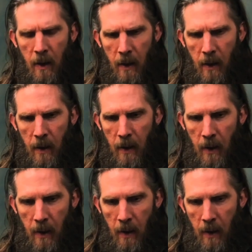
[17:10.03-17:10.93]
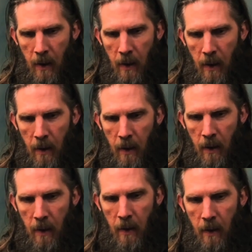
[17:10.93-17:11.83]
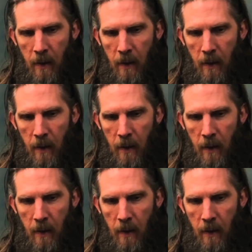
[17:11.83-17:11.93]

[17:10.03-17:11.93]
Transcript: No one is speaking in this clip.